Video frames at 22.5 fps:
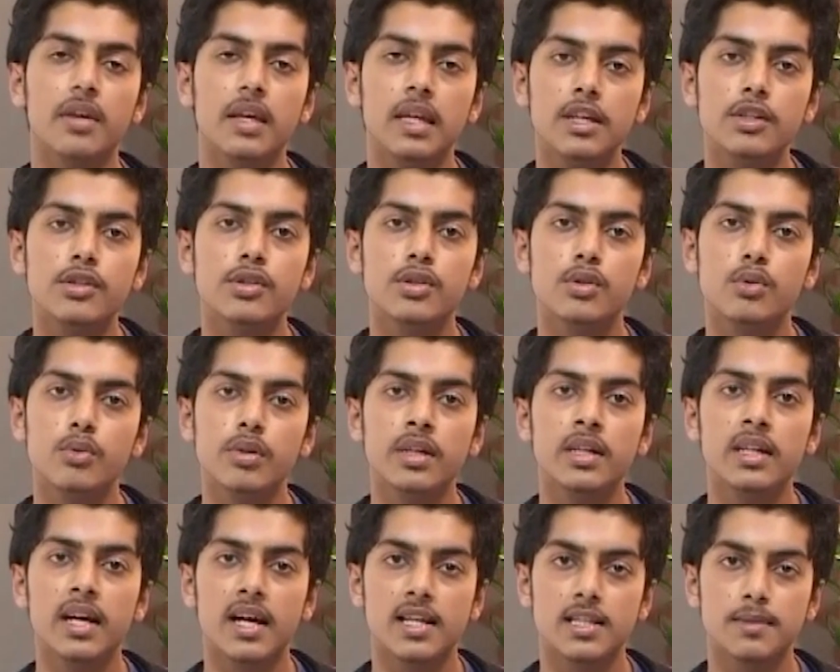each
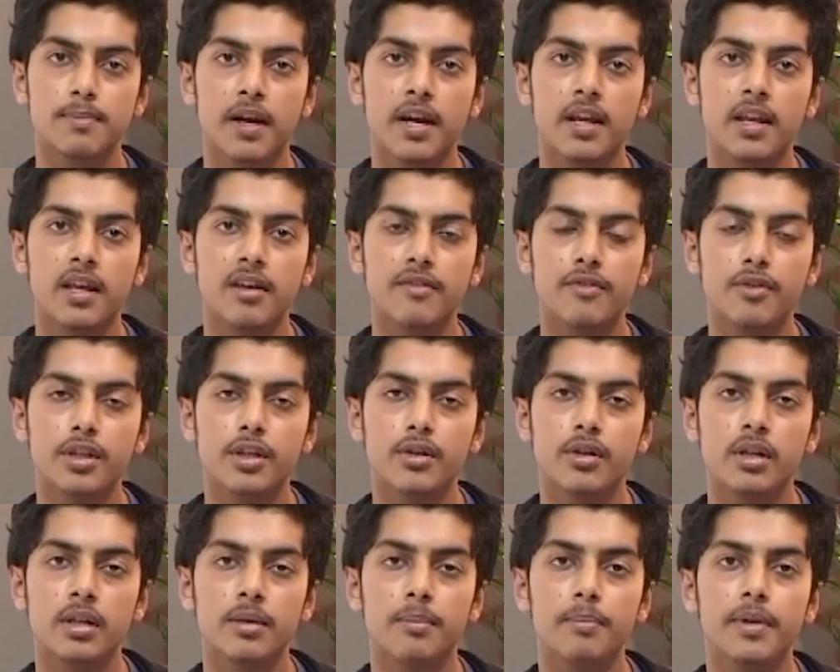student aspiring for
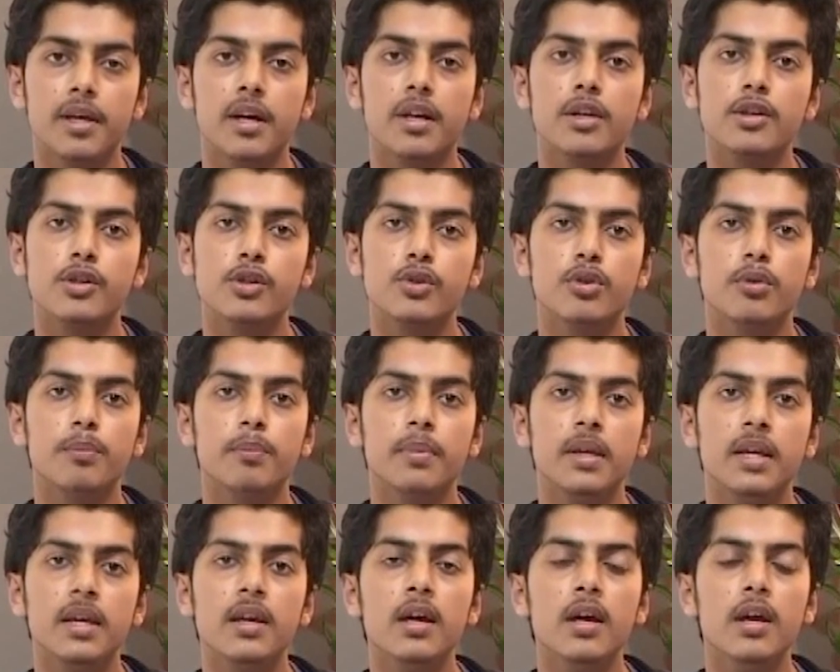the Olympiad should
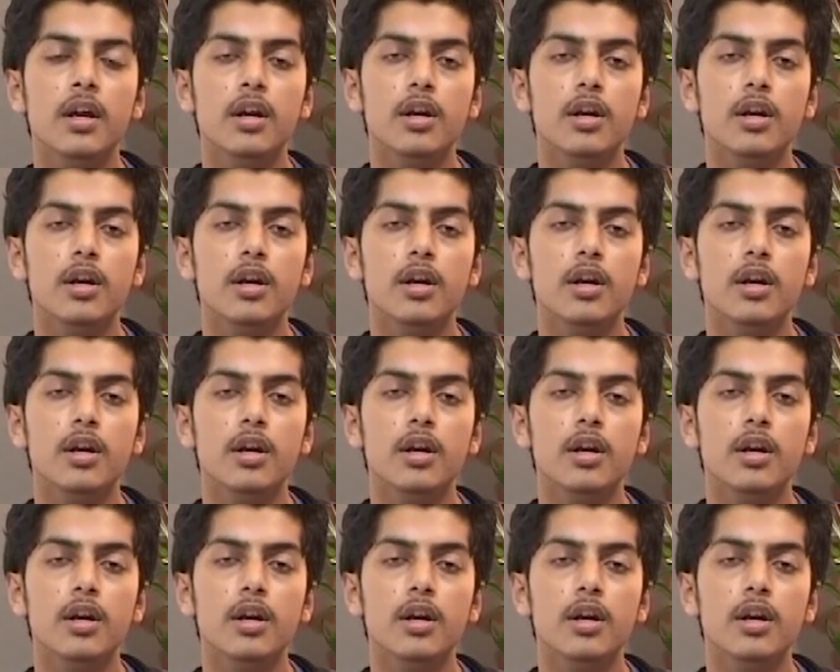be